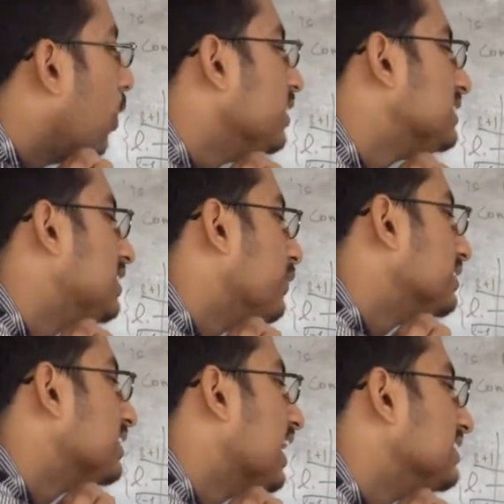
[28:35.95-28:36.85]
all the
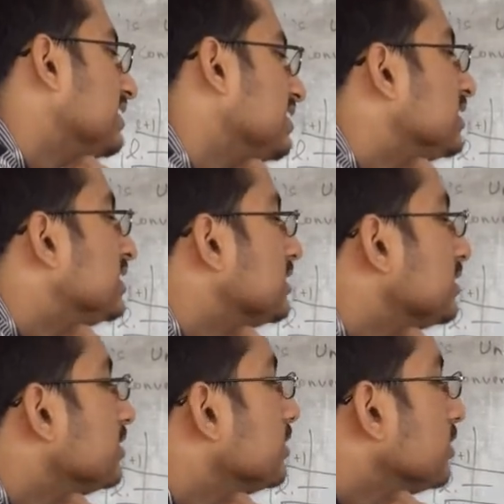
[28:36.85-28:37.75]
sequences lies in this
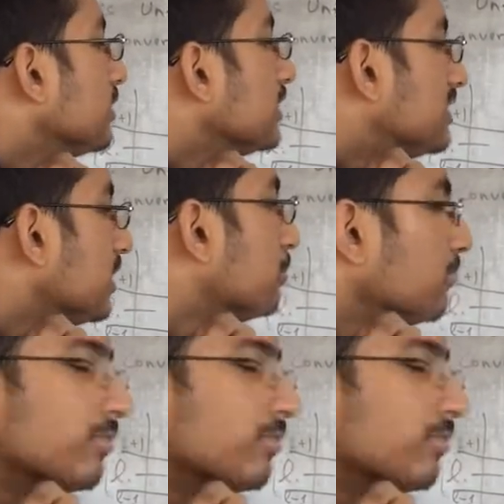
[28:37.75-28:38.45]
strip.